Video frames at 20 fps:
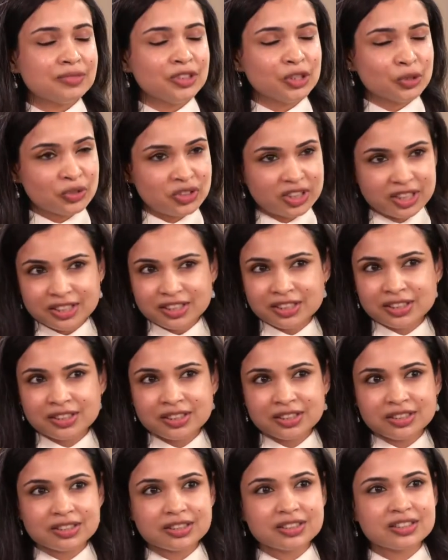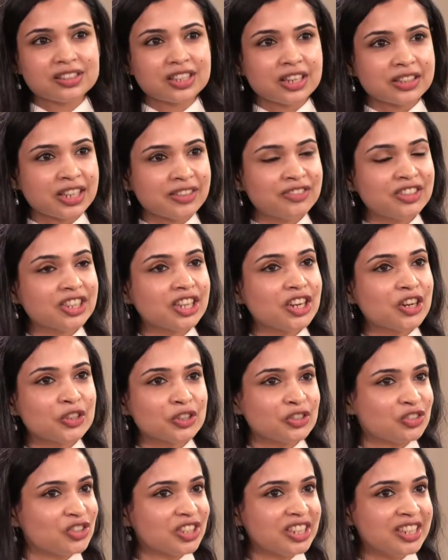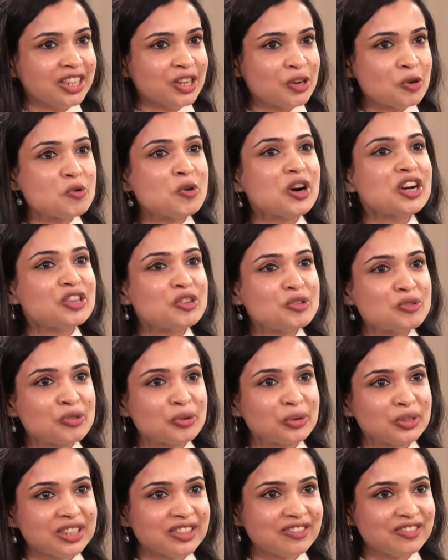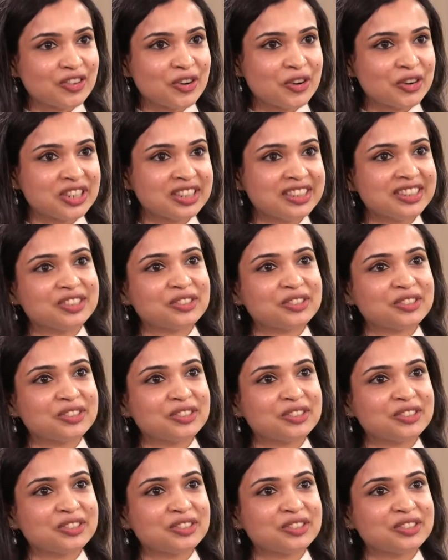New Zealand, South Africa or Australia? Who are you rooting for in